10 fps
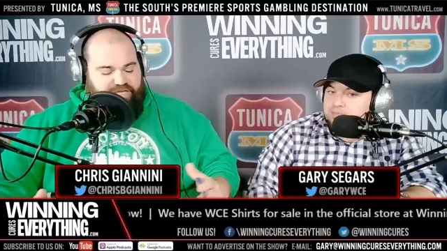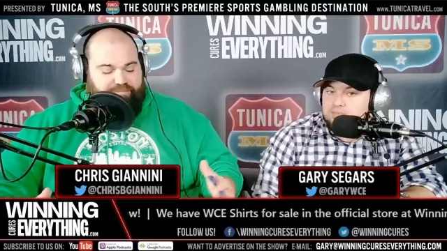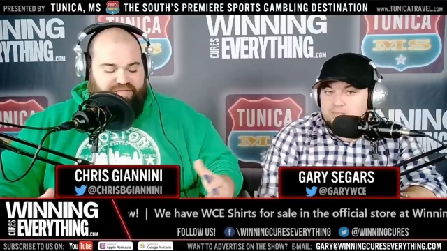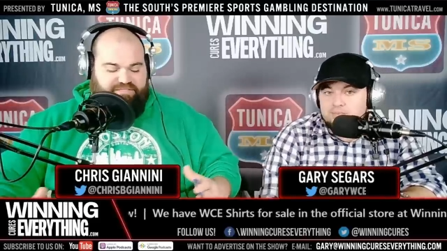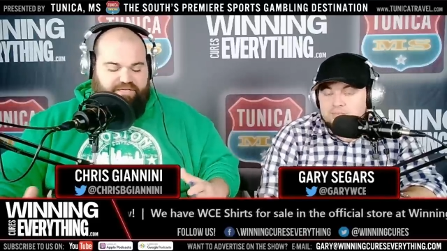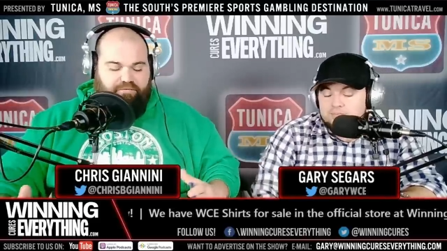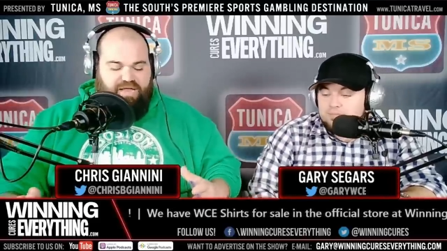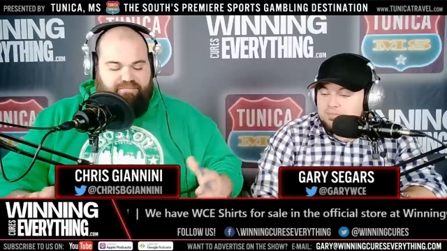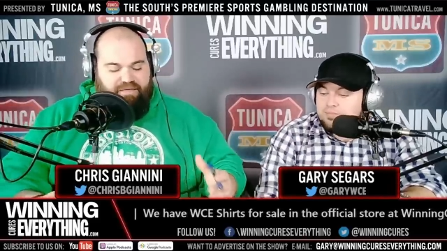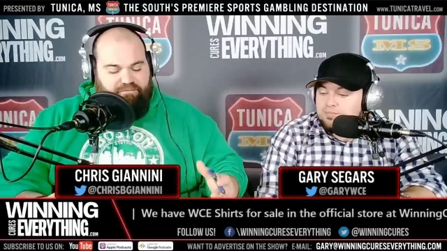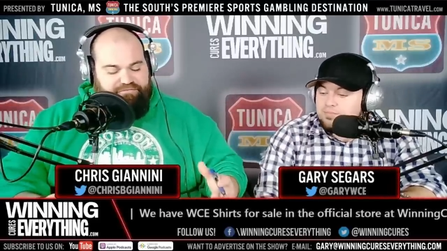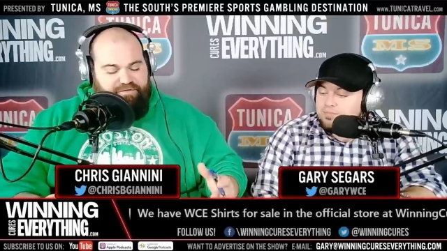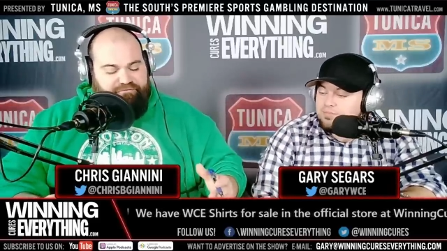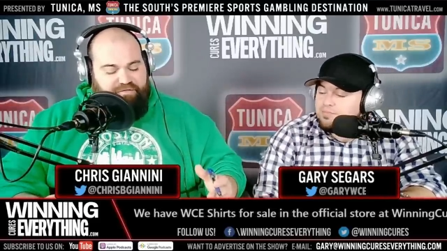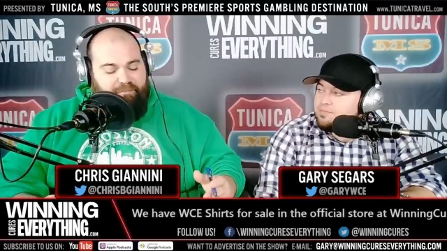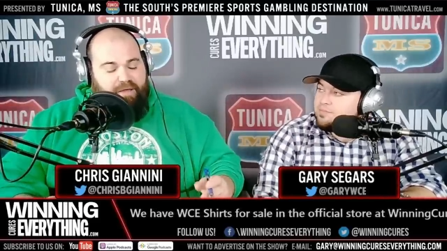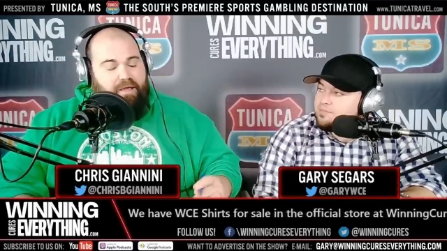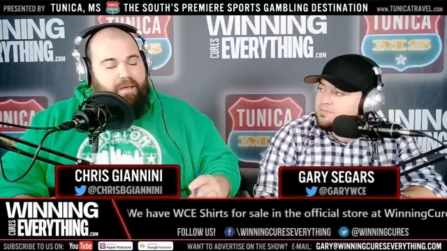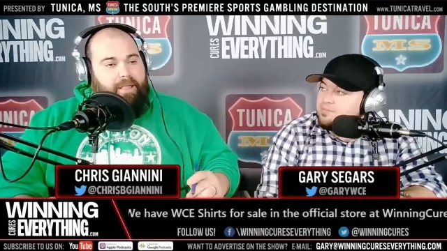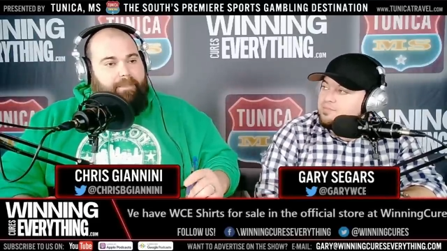Speaker 1: game. That's the only game that was flip flop.
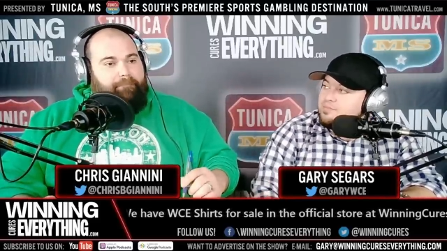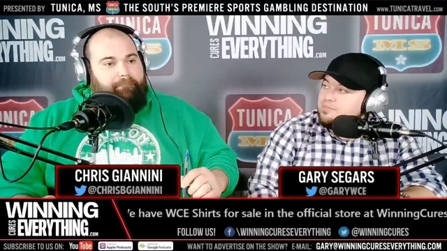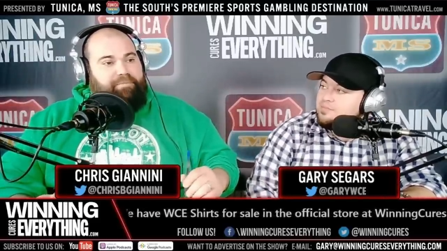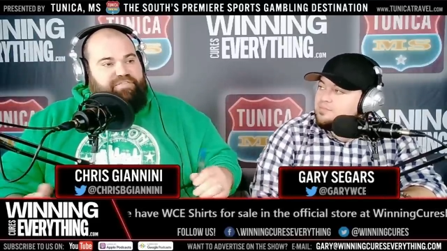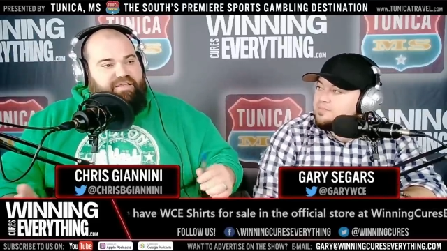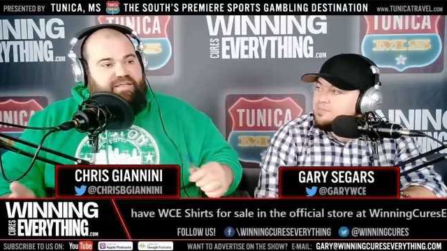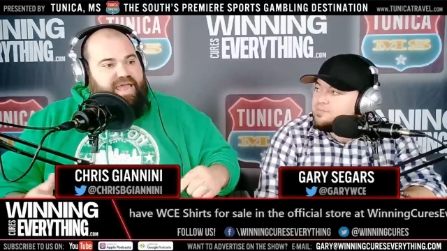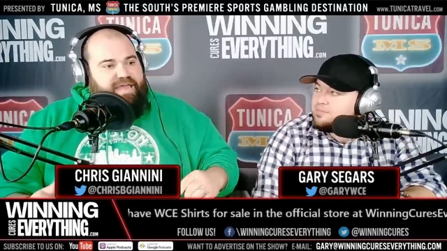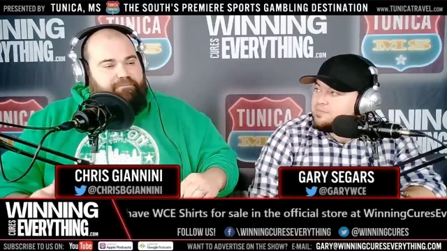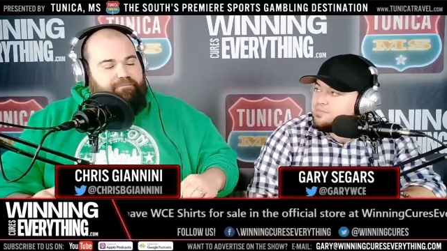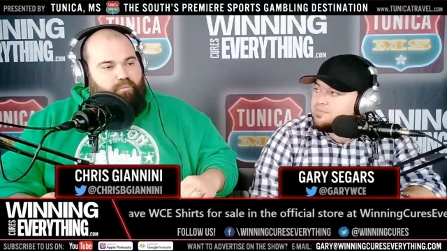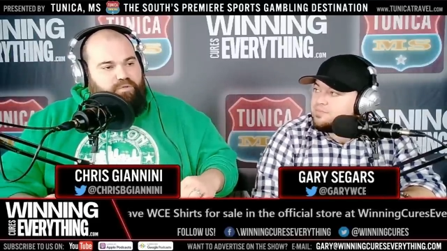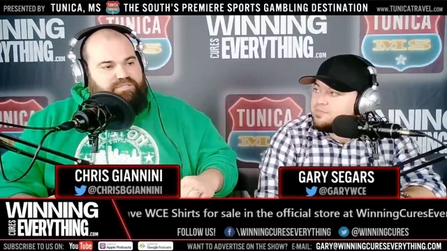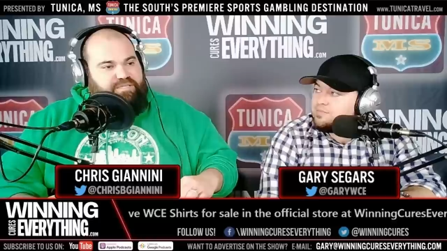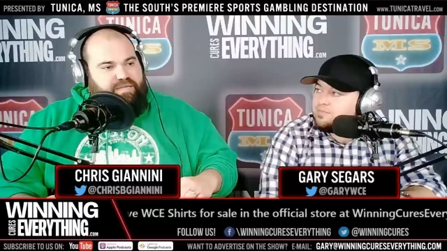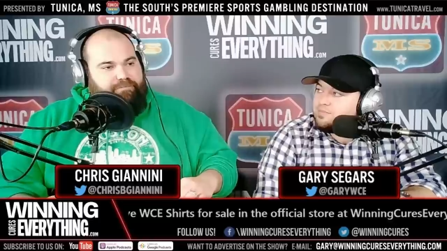But the game was,